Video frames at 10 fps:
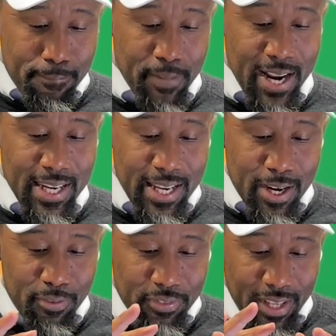They
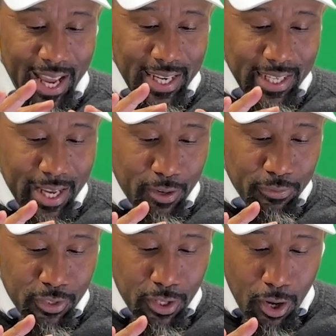left and
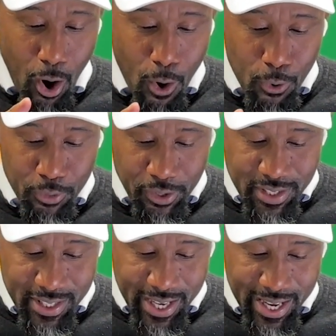left all their
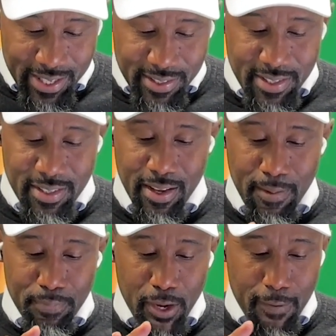tents,
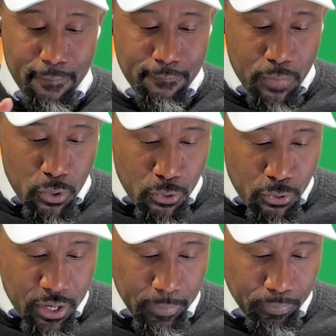their
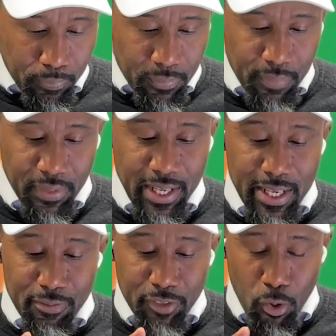food, they
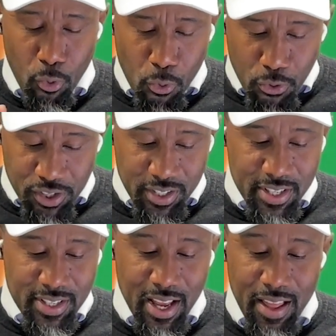left their
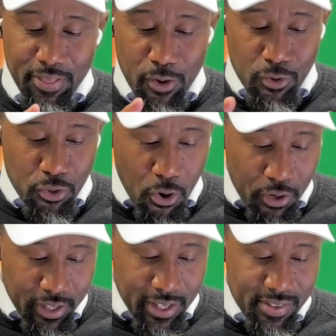horses, their
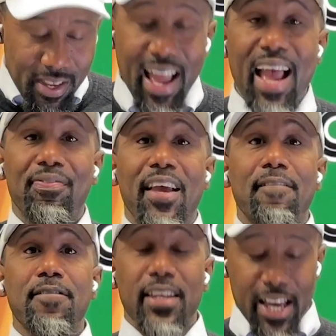donkeys, and
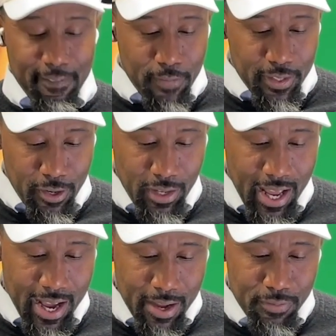they fled for their
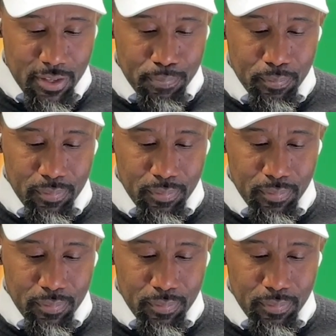lives.